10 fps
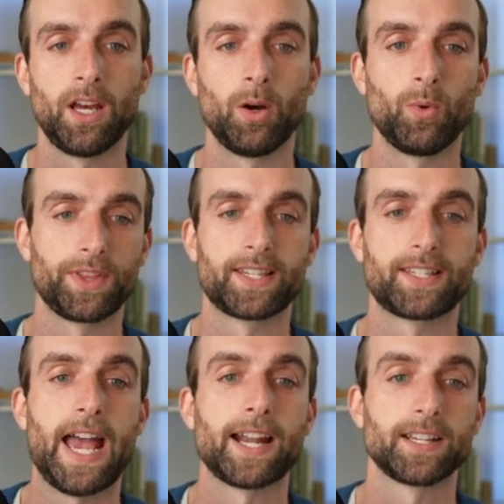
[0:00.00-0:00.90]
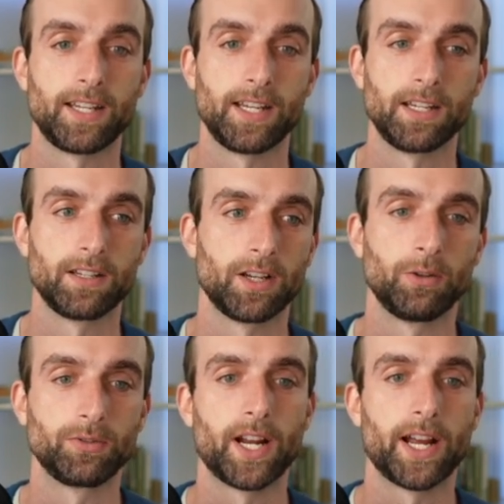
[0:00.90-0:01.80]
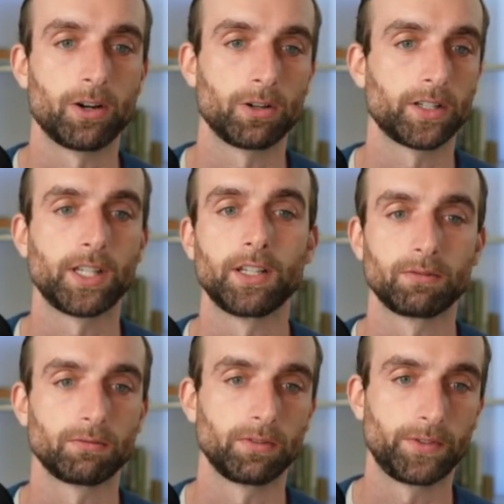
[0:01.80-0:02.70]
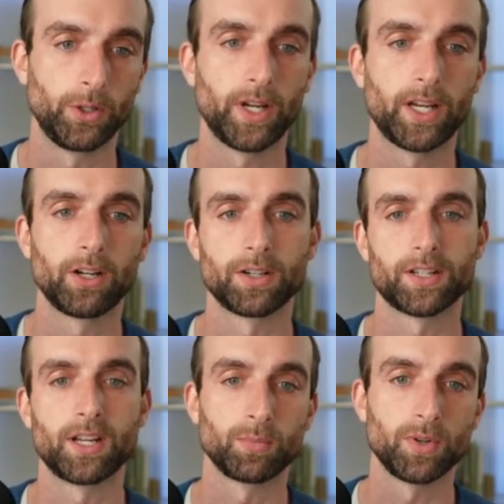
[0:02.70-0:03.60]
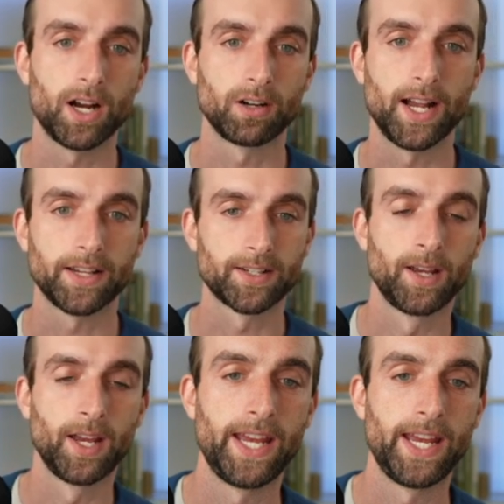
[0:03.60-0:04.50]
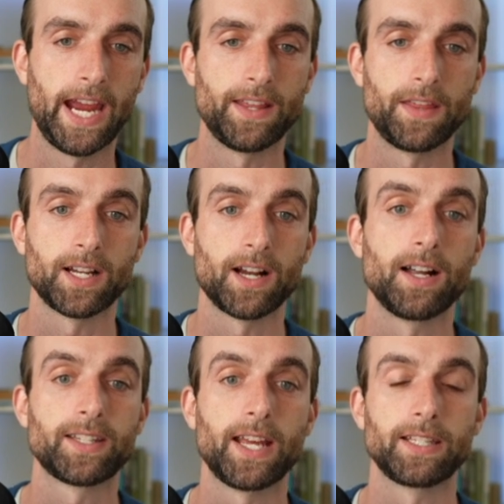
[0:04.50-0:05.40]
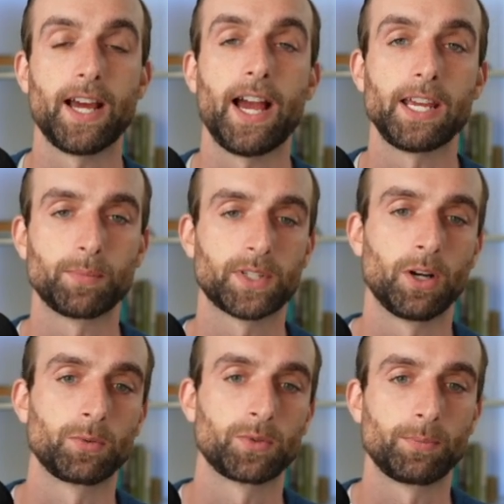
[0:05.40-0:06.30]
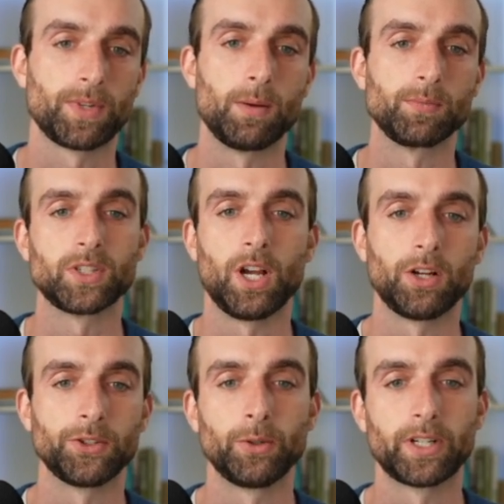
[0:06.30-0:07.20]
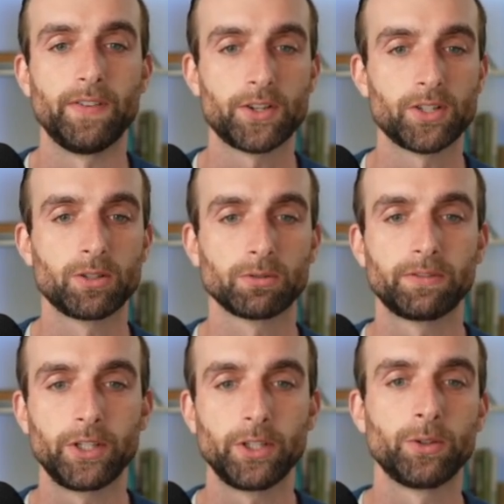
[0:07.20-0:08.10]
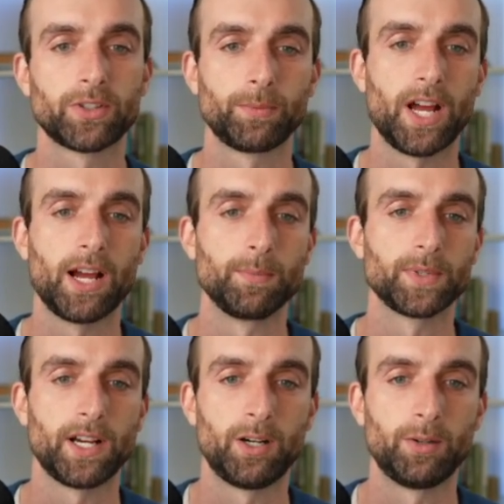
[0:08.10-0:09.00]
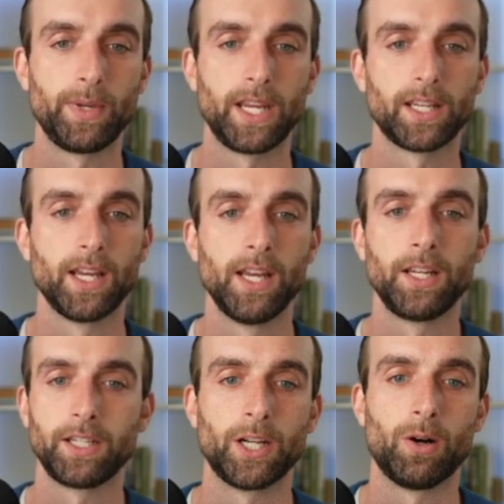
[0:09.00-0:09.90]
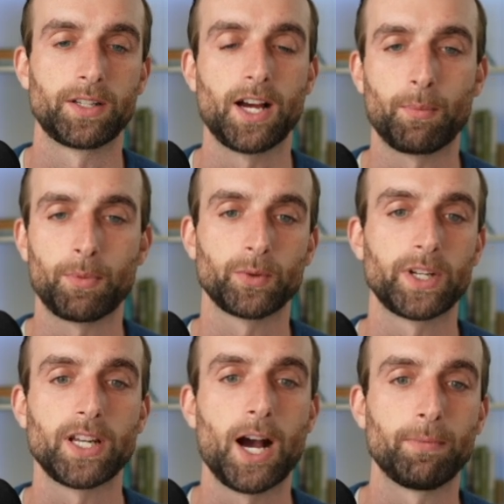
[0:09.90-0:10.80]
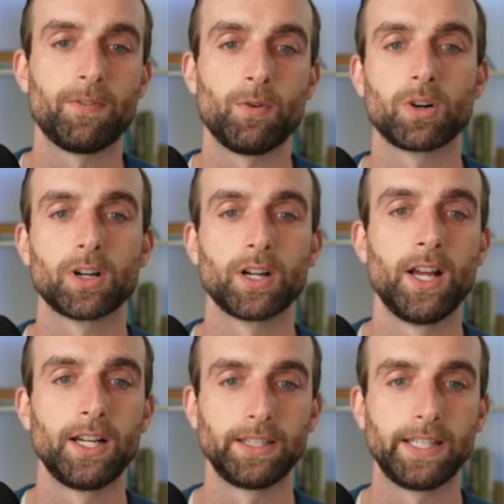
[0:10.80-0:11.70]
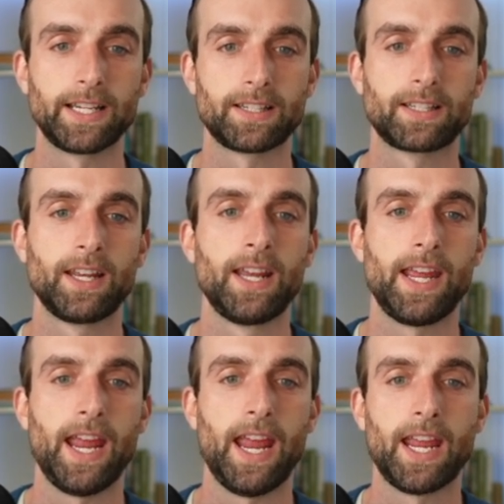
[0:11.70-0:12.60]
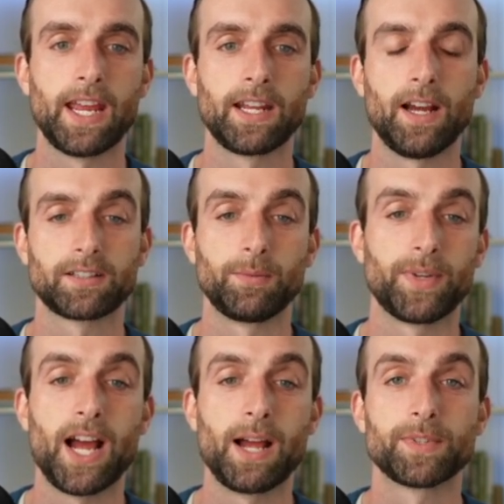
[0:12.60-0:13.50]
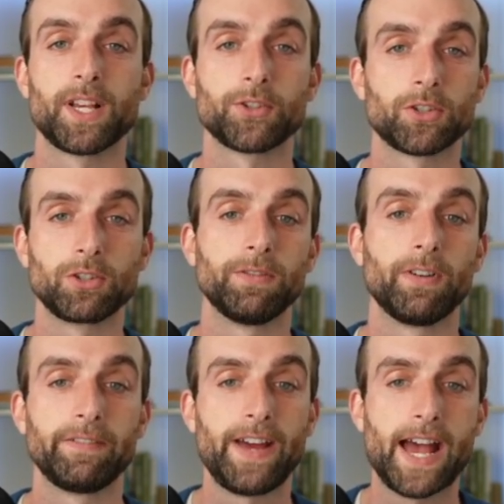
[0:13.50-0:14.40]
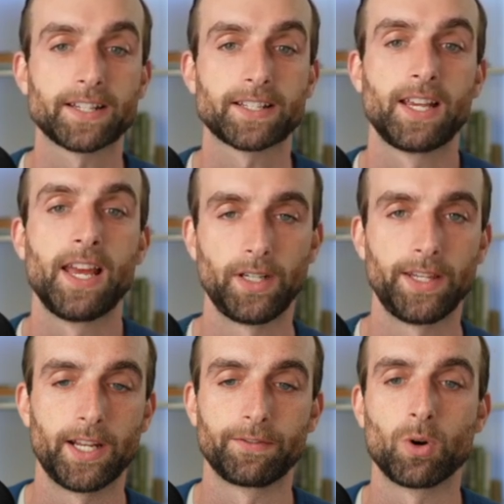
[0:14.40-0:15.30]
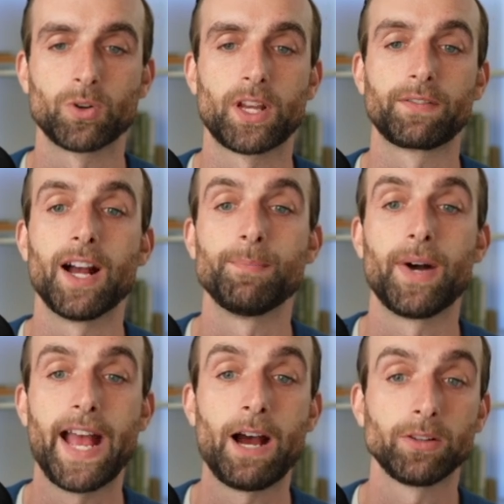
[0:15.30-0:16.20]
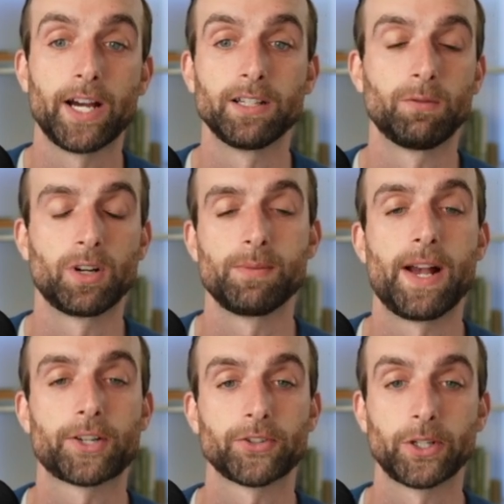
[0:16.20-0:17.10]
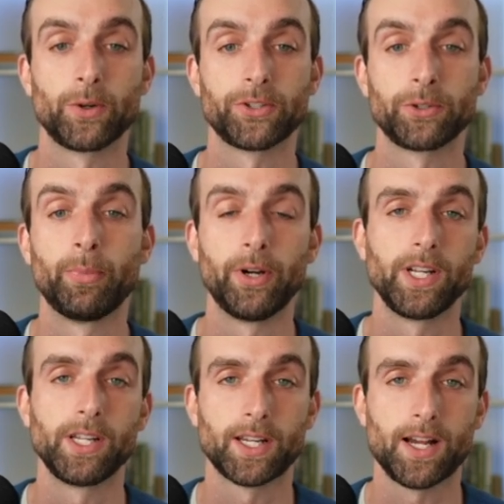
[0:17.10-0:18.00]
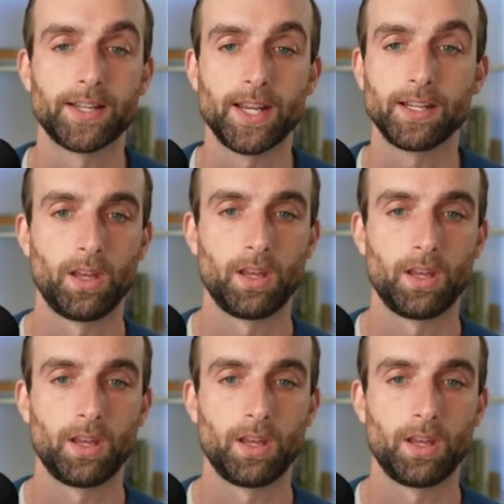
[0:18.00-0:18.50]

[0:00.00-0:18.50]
what the status is. So did I already review it or is it in progress? And then the content type. So sometimes I'll do a conventional review. Sometimes I'll make, you know, a top three, top four list. And sometimes I'll just do fun facts. And then of course I've got my outline of what I'm actually going to put in the content.